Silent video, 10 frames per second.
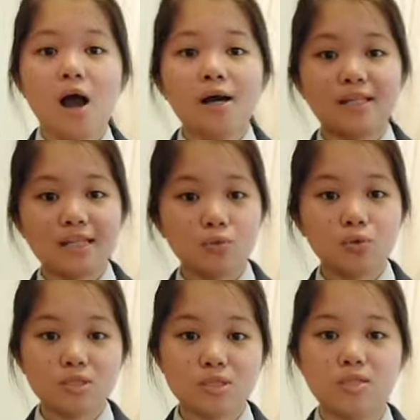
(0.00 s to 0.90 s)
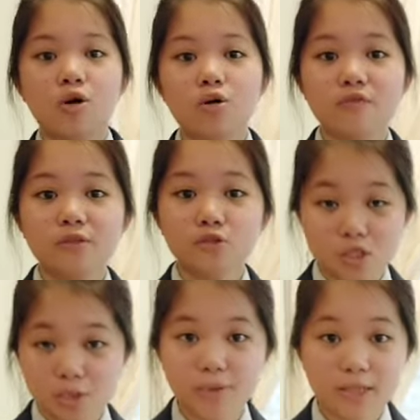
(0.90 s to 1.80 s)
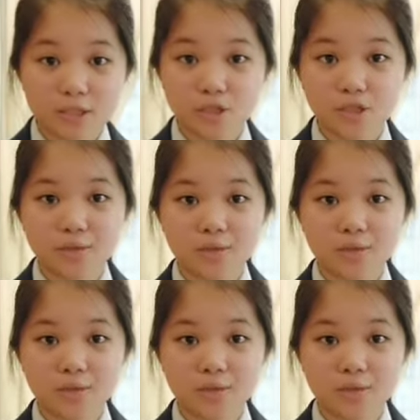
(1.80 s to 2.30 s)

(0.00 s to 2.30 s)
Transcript: clean water, or even transportation?